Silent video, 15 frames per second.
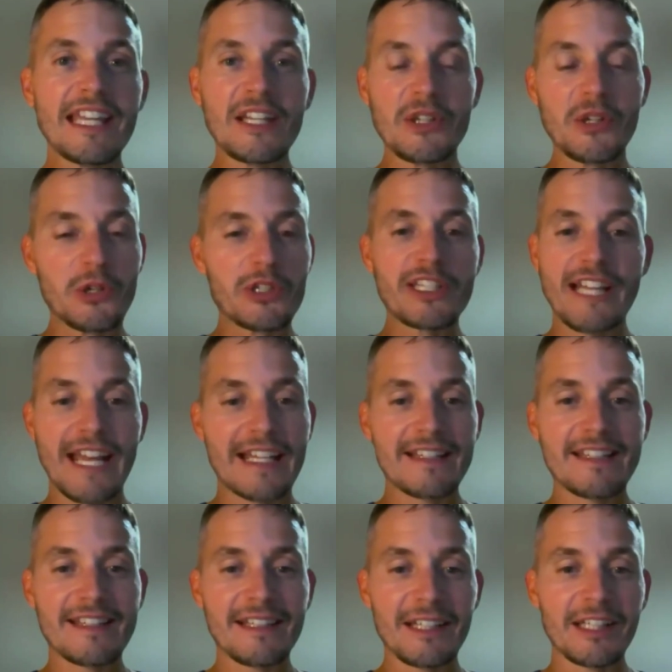In your
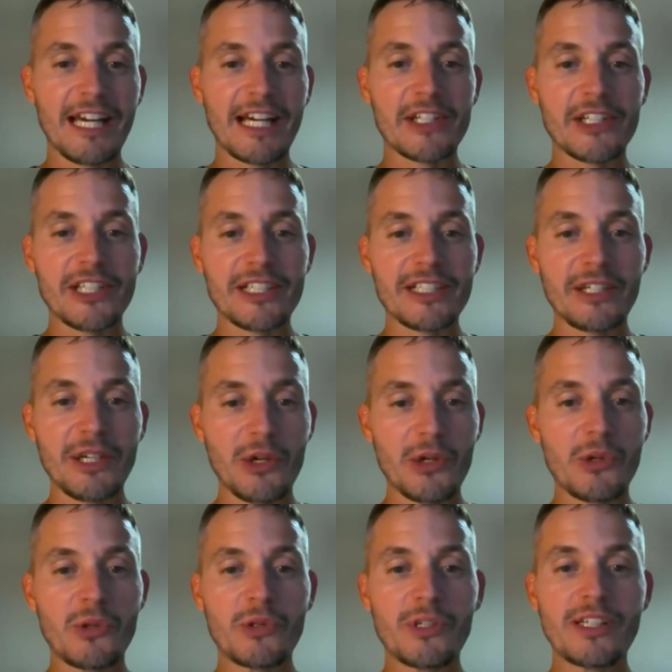state's election
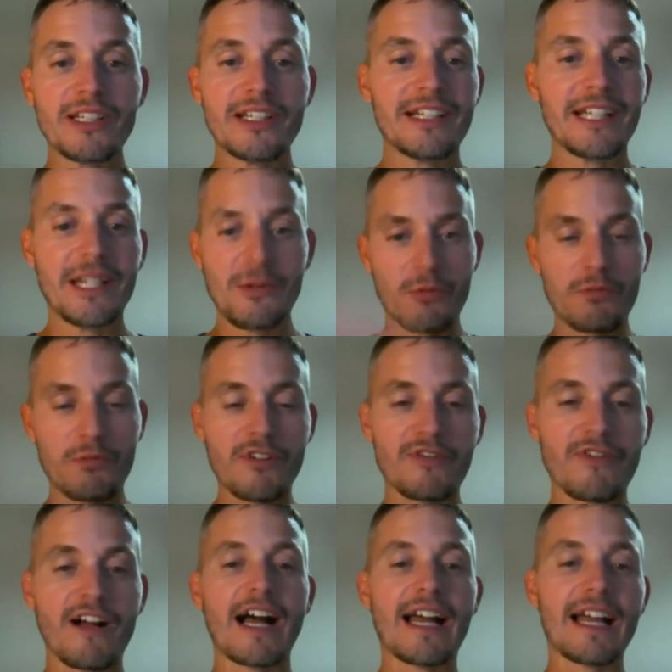code, it will
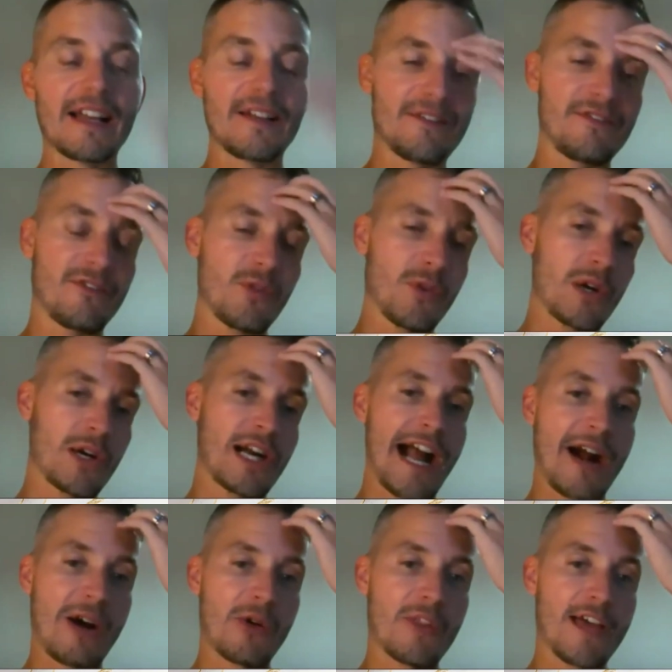provide for
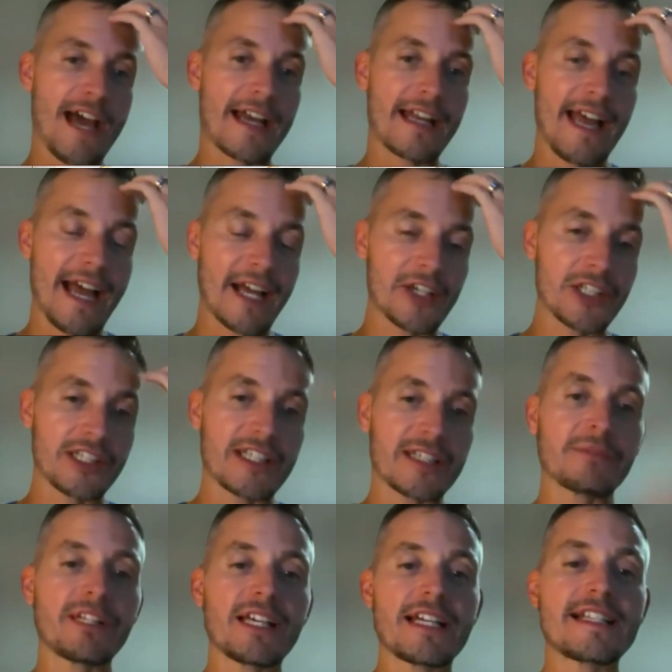how that
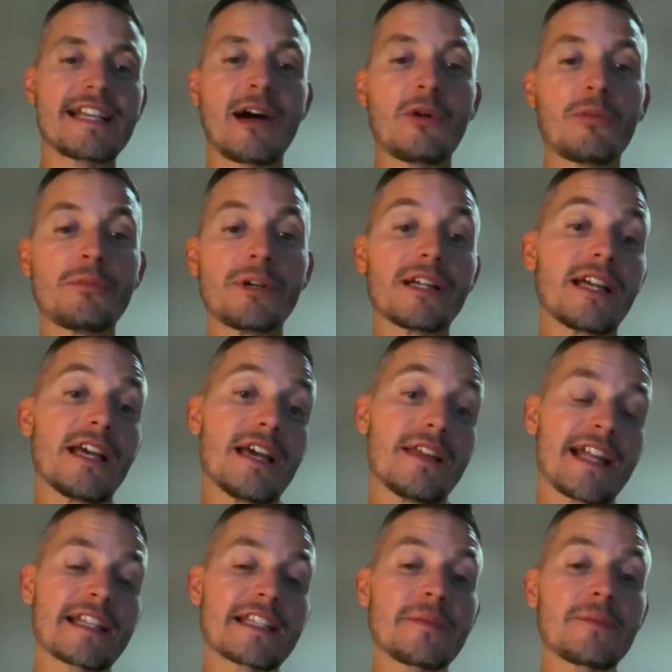actually plays out. But
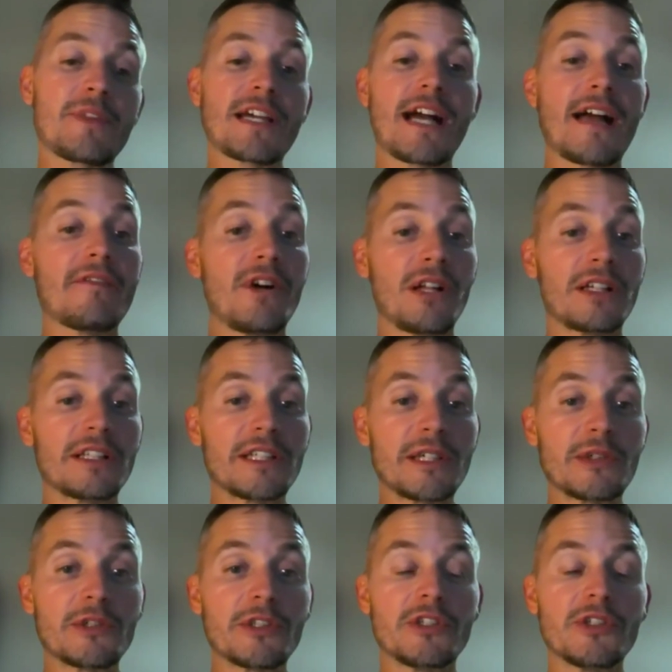that's something I
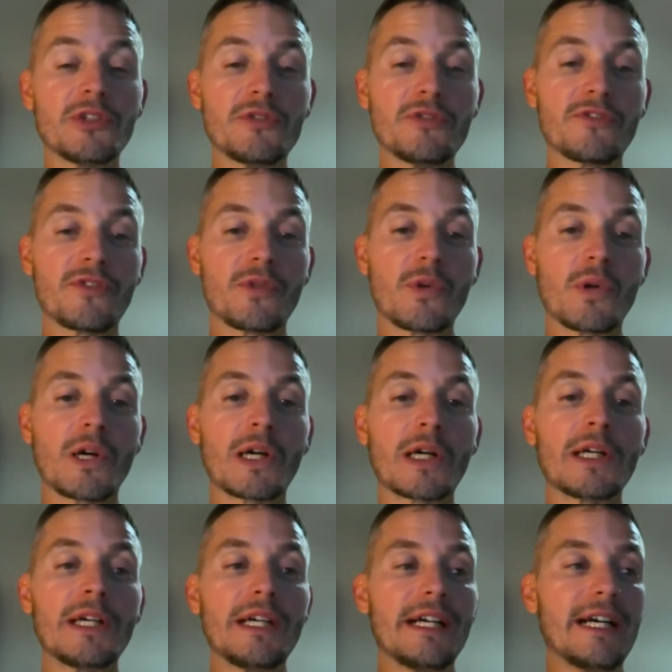volunteered to do
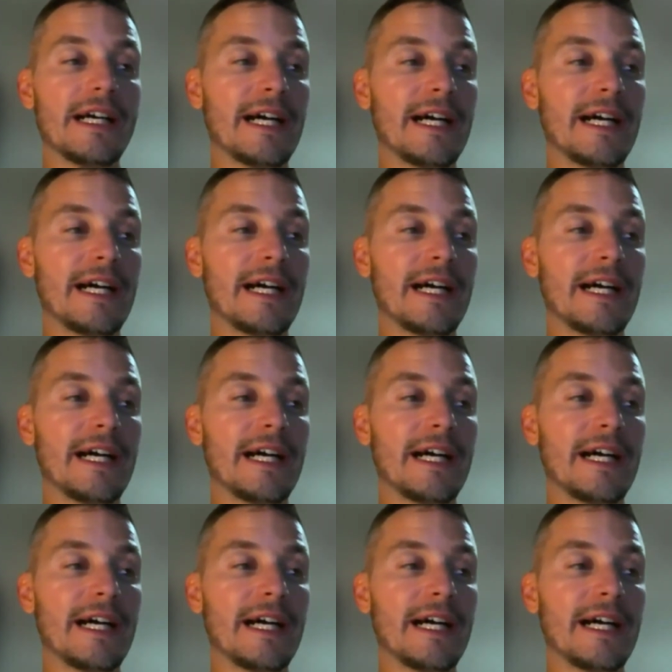for